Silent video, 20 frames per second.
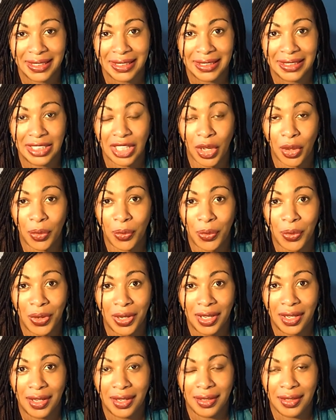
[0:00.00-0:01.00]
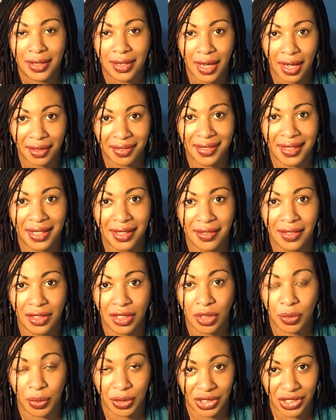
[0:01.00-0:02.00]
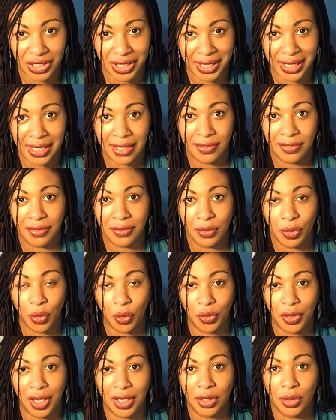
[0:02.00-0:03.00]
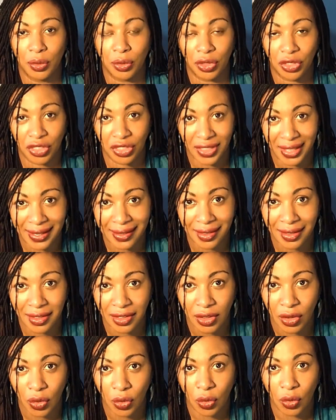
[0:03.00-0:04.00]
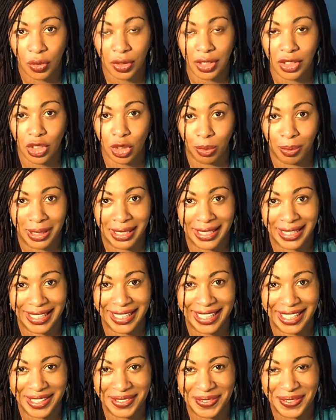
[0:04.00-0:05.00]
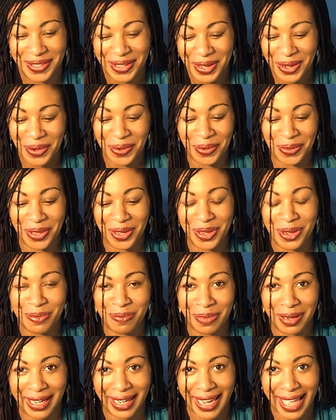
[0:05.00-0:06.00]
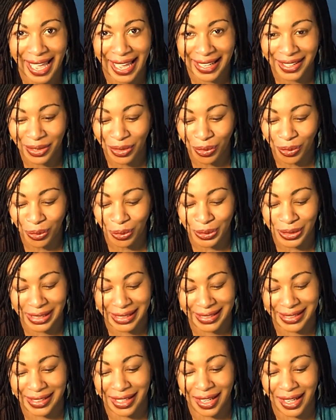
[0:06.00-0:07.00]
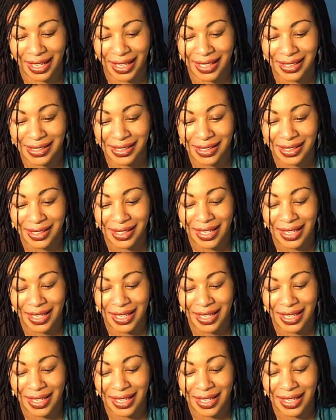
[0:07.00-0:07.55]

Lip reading: So nothing that you achieve or that you think or that you believe or that you plan or decide